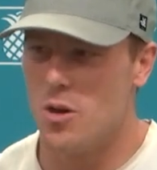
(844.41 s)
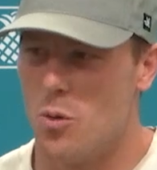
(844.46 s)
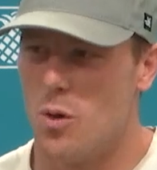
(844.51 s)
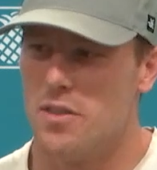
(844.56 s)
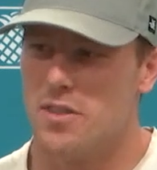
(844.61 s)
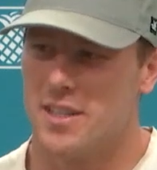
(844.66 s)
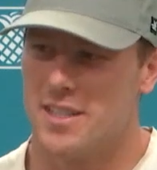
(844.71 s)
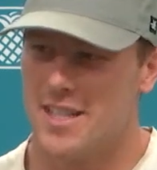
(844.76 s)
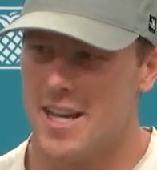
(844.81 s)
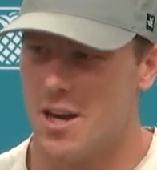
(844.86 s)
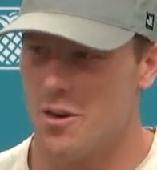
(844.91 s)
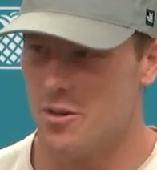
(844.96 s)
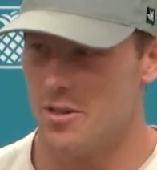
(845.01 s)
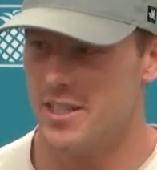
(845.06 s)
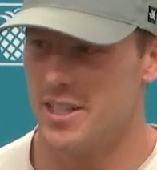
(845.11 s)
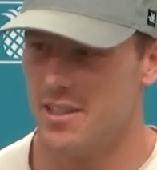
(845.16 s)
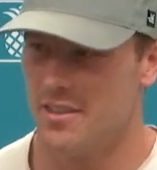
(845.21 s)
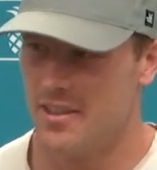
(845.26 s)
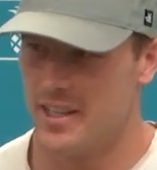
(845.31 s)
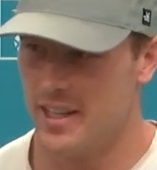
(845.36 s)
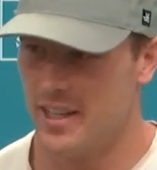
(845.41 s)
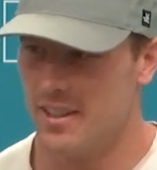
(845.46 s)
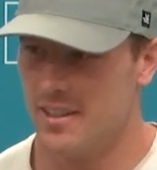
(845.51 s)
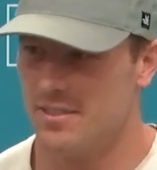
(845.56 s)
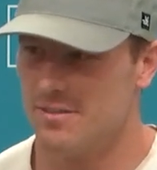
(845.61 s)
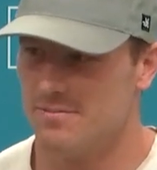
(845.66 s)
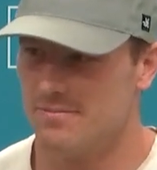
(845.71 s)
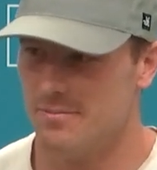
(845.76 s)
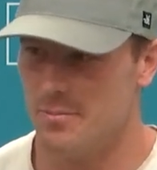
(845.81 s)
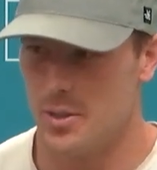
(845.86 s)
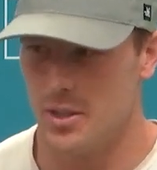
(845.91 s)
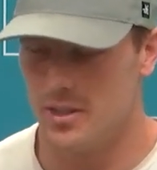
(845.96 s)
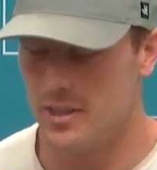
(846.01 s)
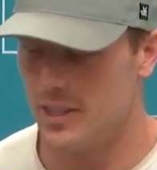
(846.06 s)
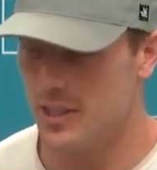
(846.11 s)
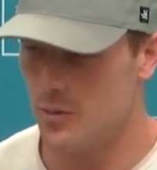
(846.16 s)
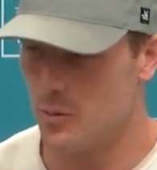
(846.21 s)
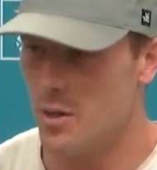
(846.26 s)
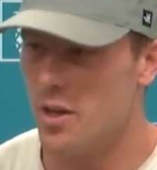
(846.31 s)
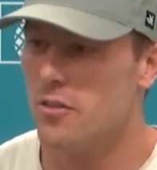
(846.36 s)
want the tower near their
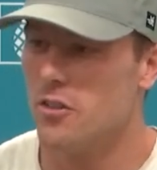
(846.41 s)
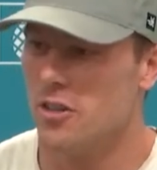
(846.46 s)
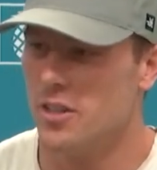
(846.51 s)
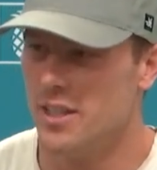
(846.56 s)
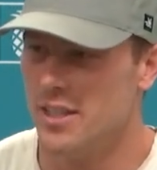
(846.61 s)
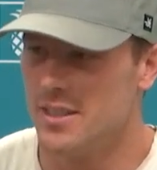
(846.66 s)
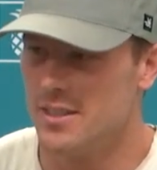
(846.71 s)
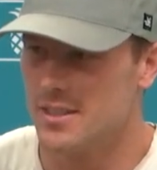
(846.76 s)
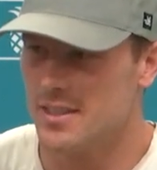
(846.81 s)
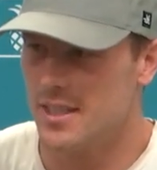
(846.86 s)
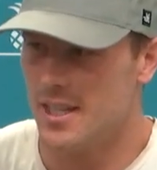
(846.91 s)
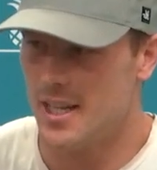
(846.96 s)
building or whatever it is.